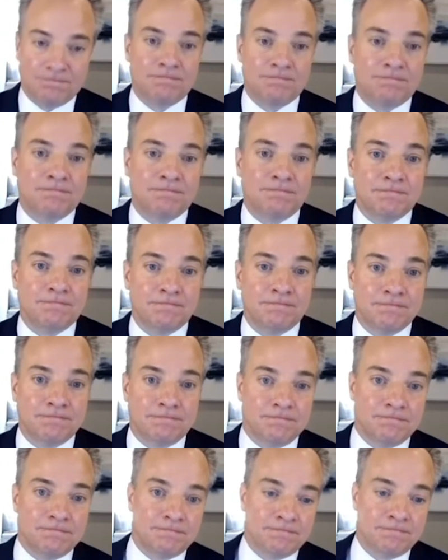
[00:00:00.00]
And my guess
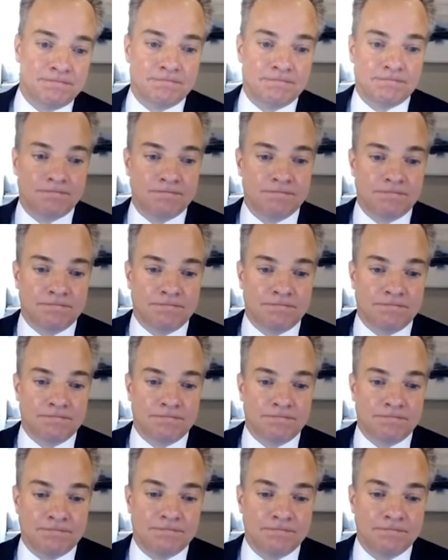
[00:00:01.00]
it'll be pretty
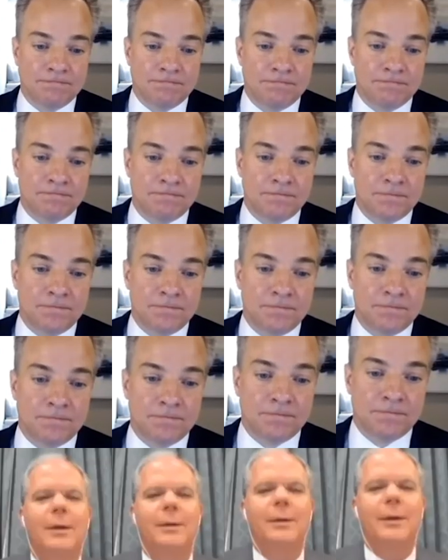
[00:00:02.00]
transparent if we don't follow
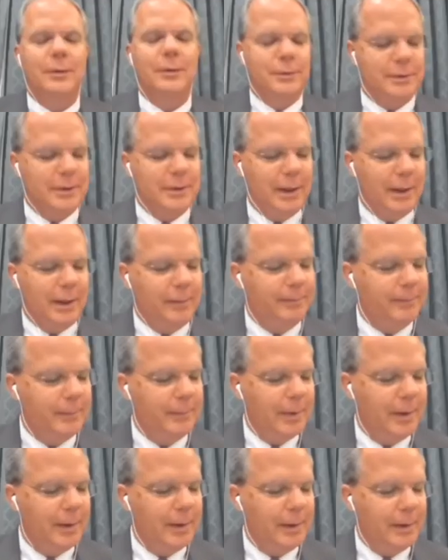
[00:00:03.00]

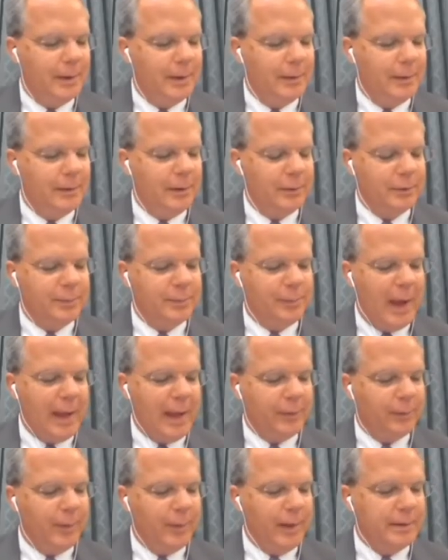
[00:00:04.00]
those
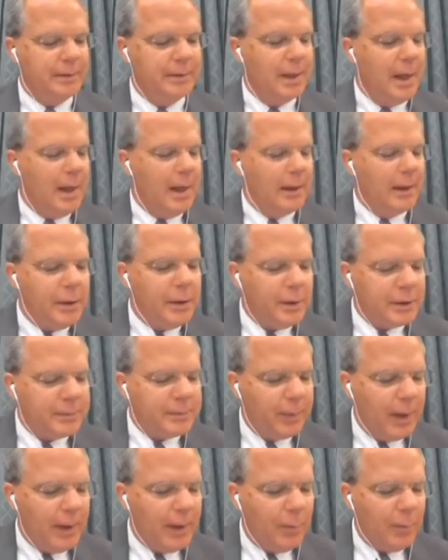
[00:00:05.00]
pathways. Can you
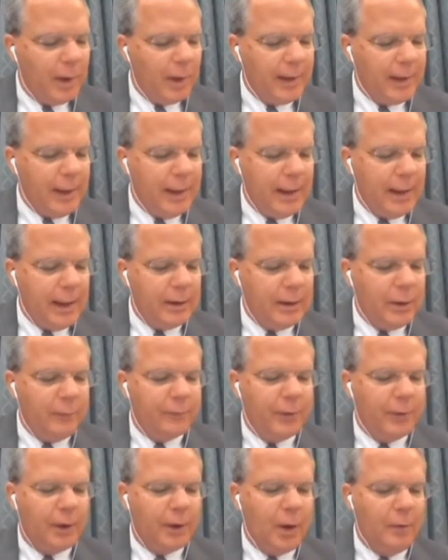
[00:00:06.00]
explain why the
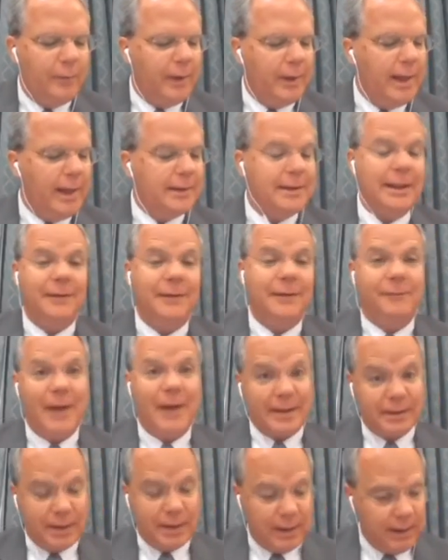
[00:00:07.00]
EAU for COVID-19
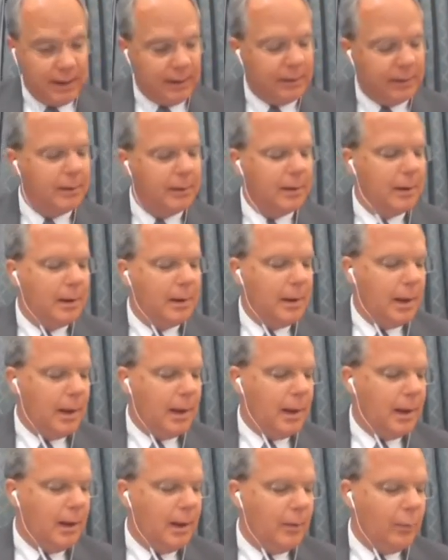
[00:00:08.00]
vaccine
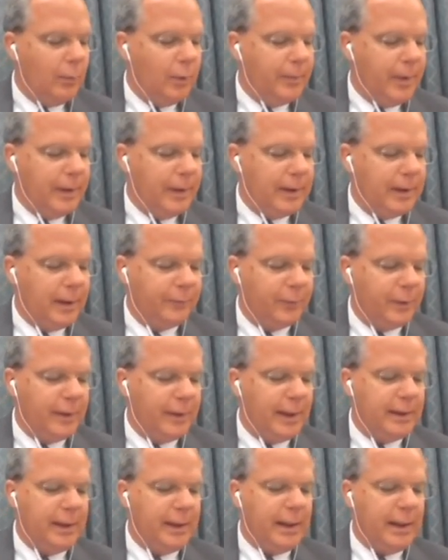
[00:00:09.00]
would be
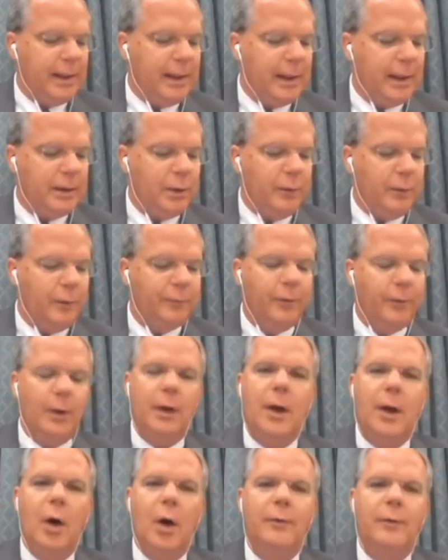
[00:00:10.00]
different than the EAU for a
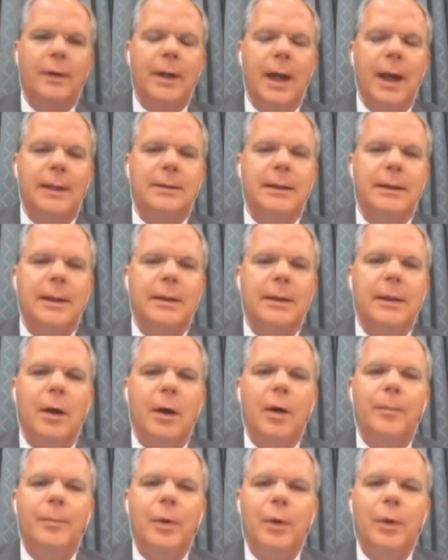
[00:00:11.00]
COVID-19
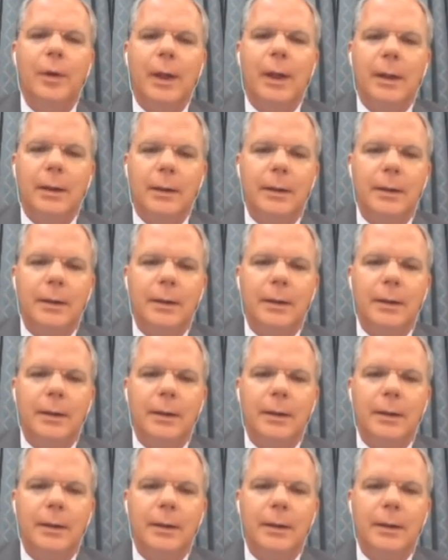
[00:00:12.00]
therapeutic?